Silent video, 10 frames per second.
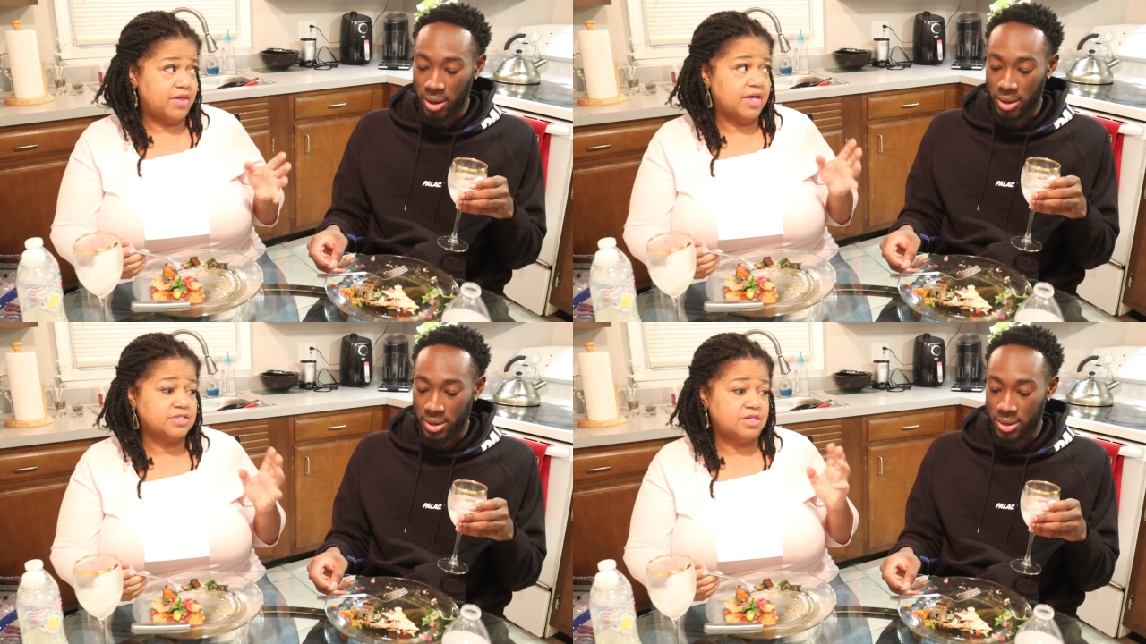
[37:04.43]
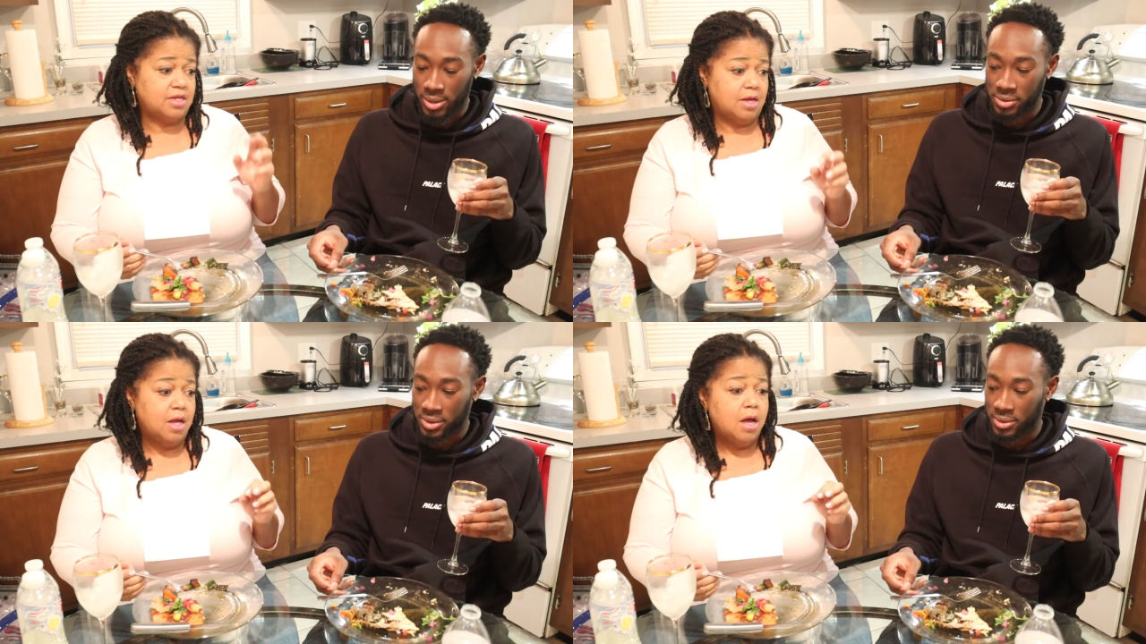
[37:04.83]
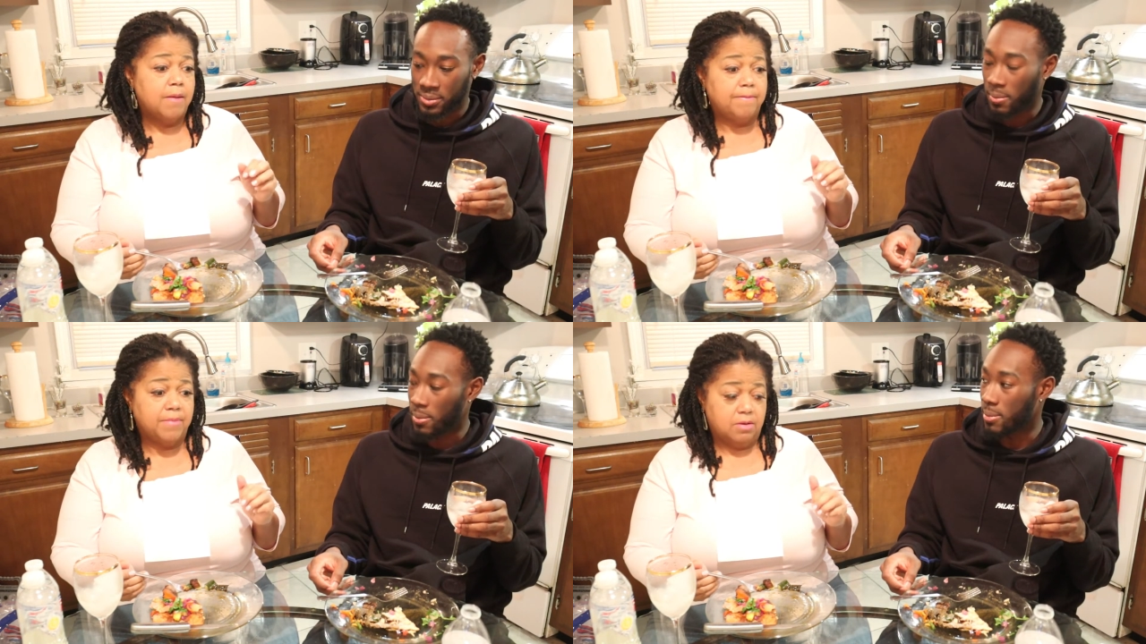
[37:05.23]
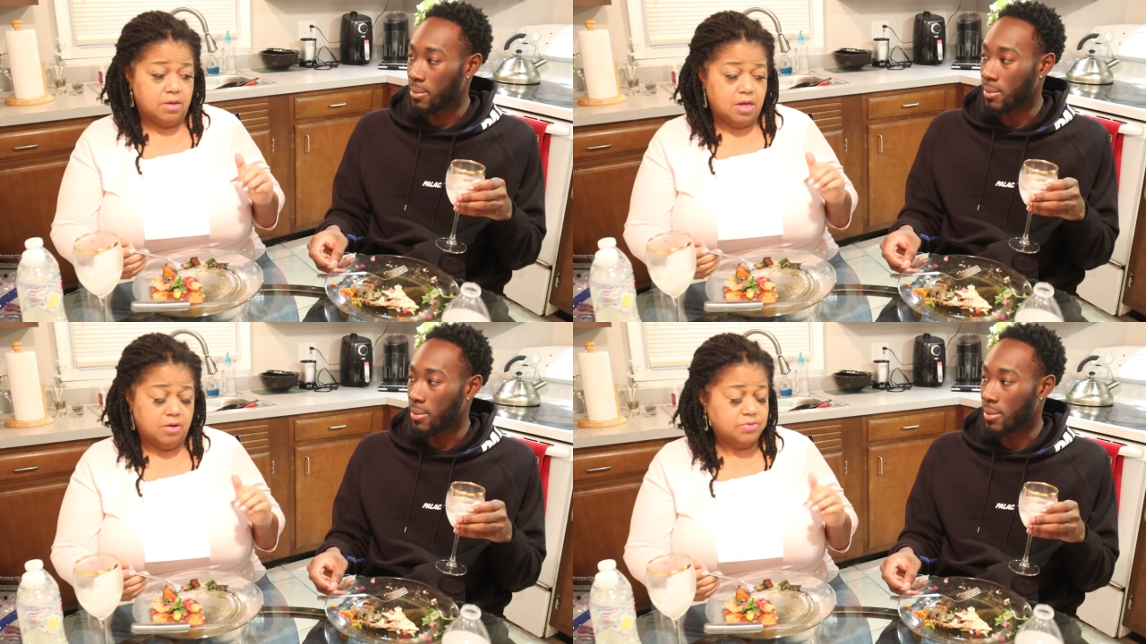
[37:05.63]
Speaker 1: That uh-huh. I did a,
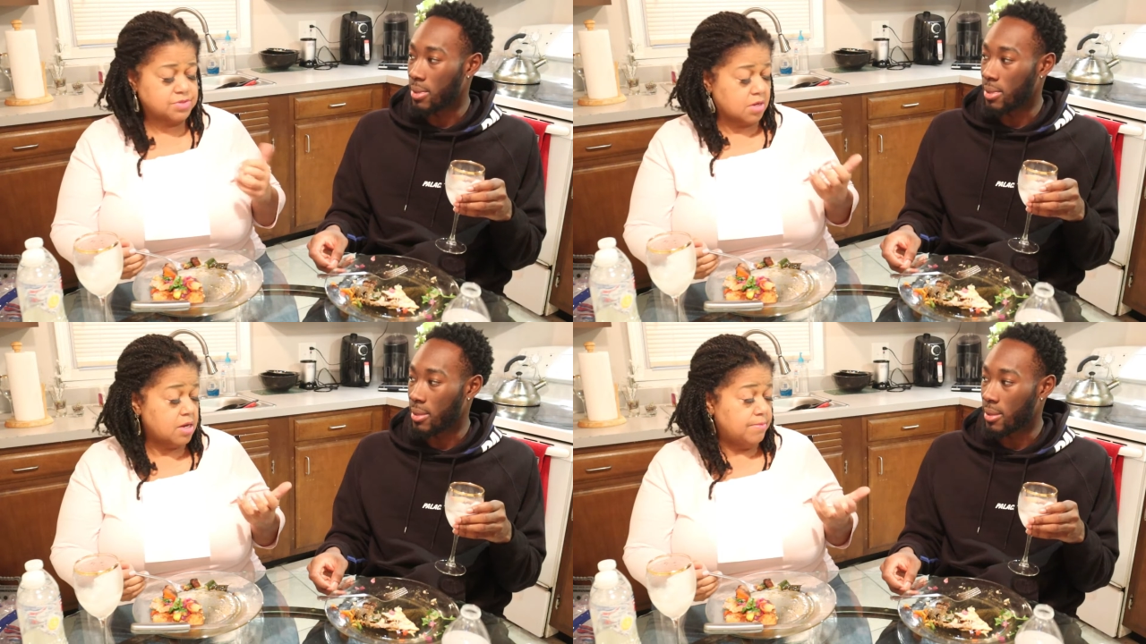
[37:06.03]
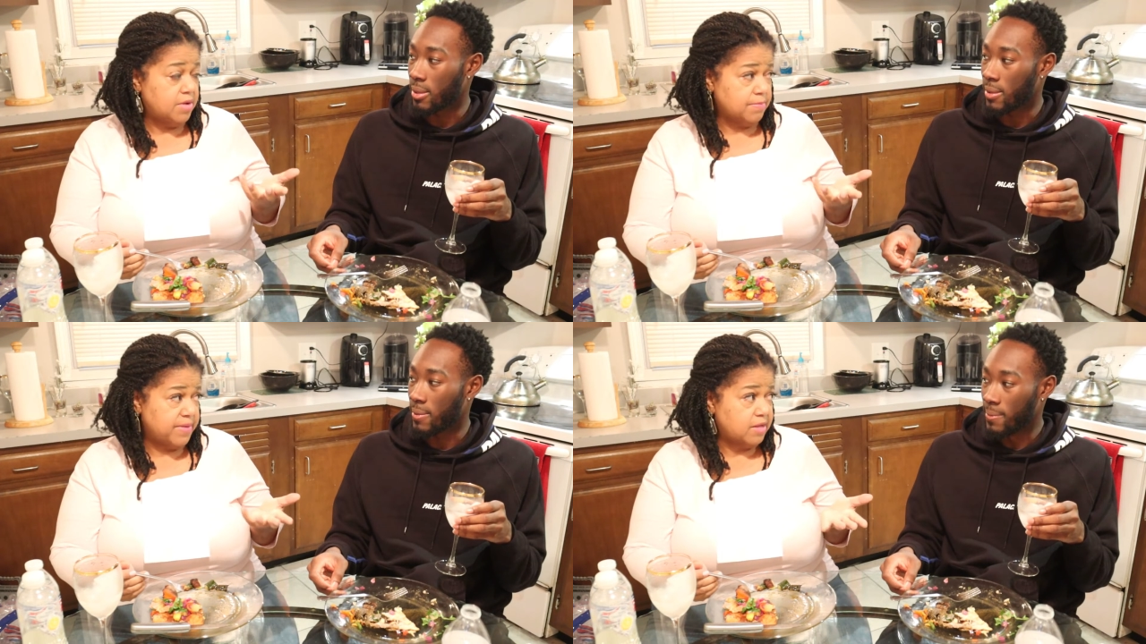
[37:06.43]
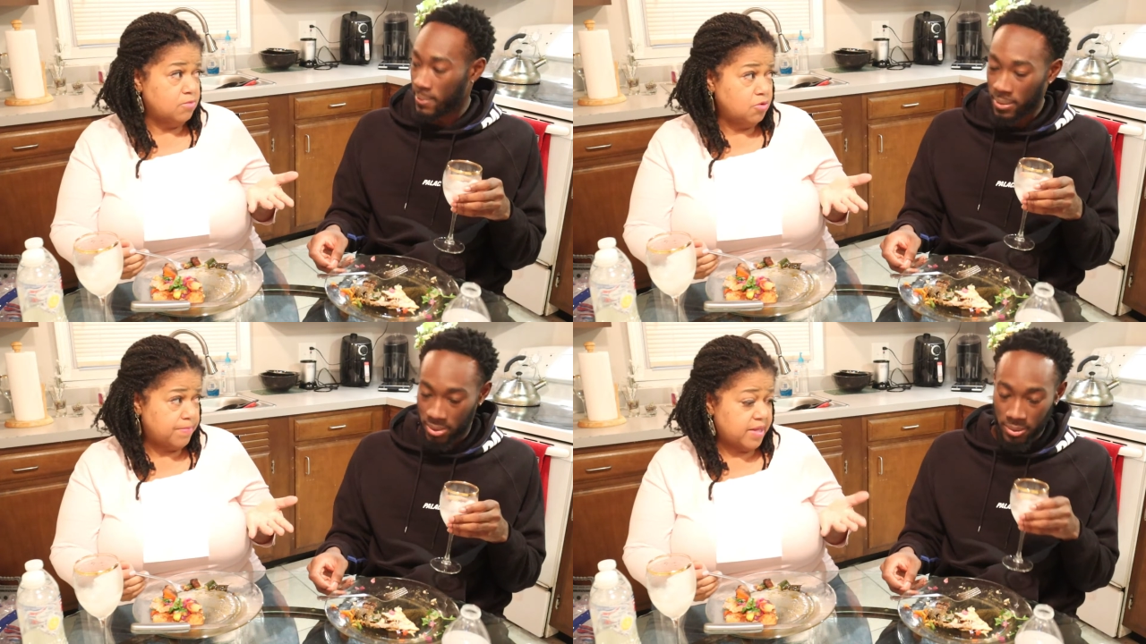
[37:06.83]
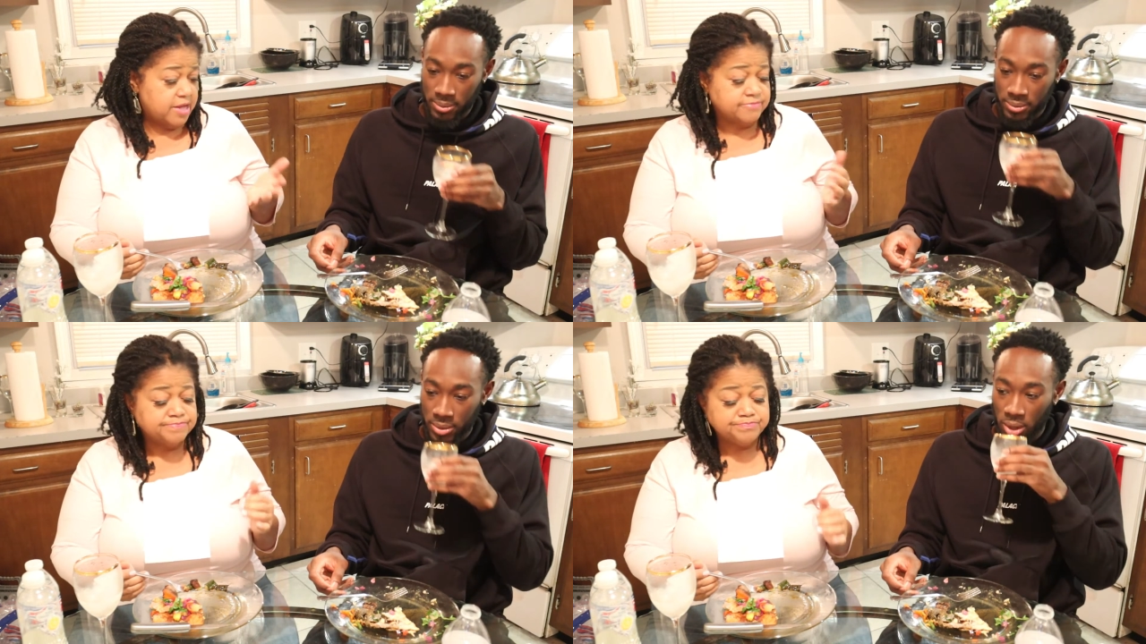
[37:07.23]
uh, what's it called, a mukbang,
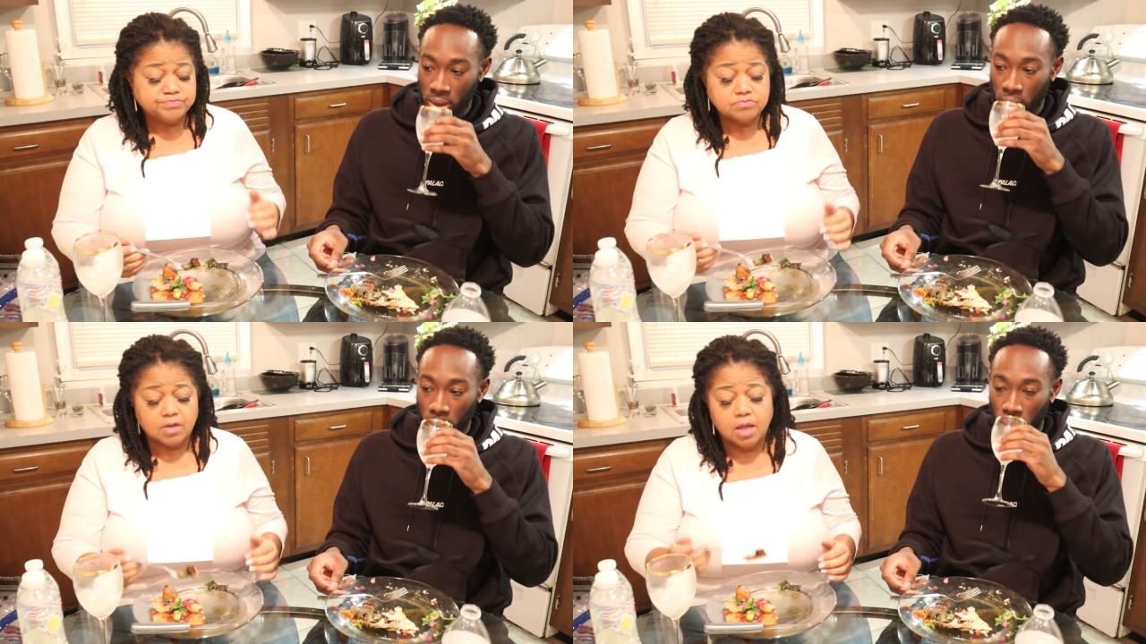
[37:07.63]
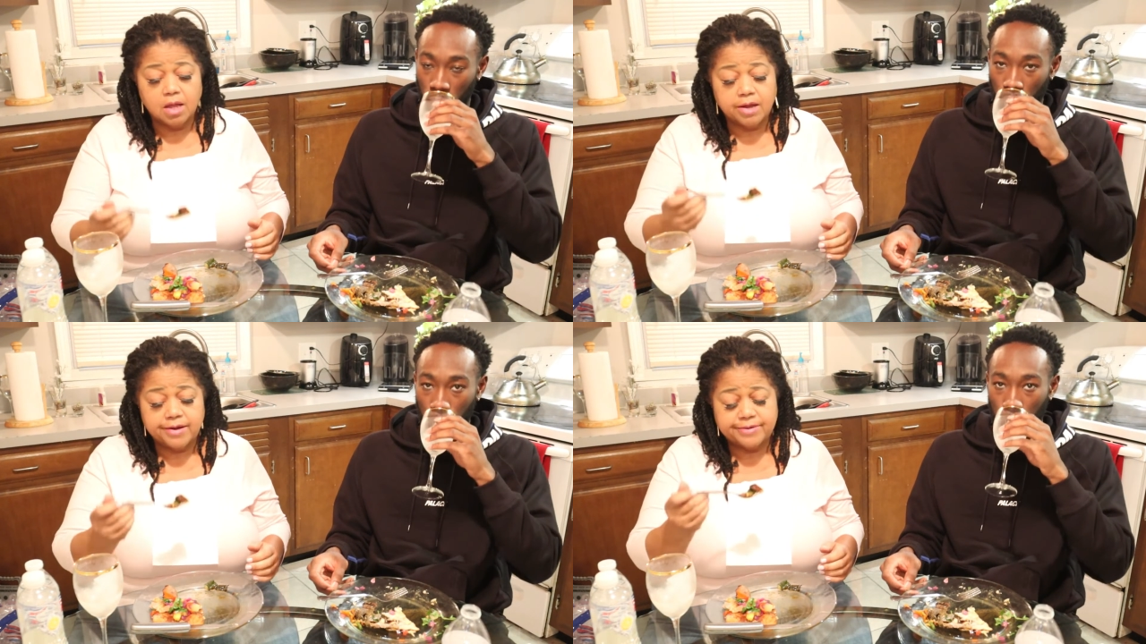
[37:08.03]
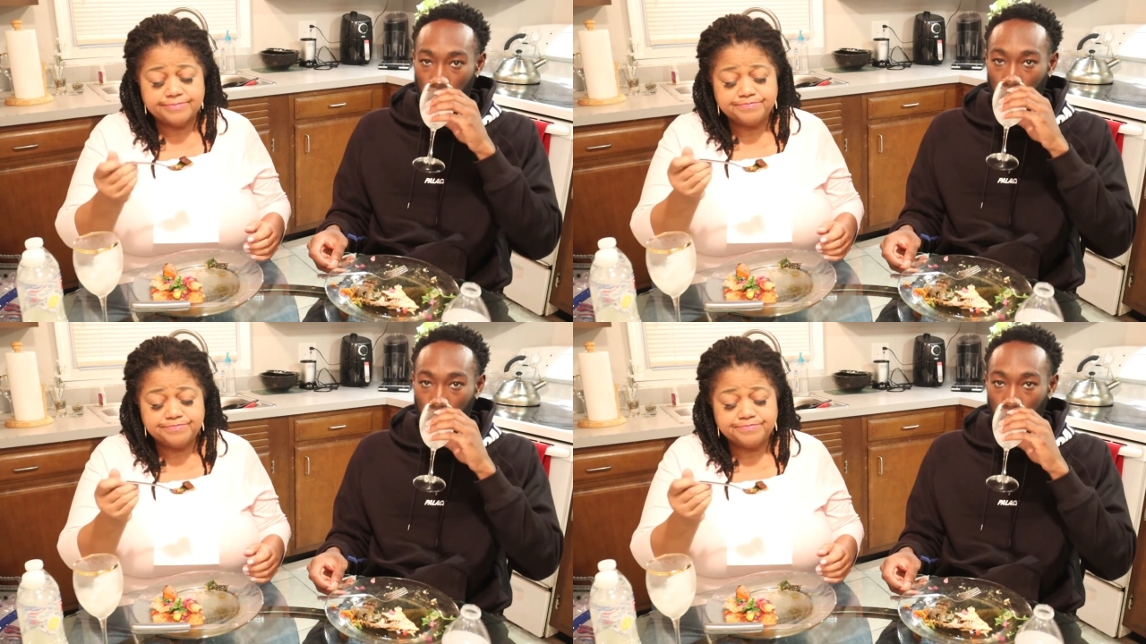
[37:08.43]
mukbang, mm -hmm.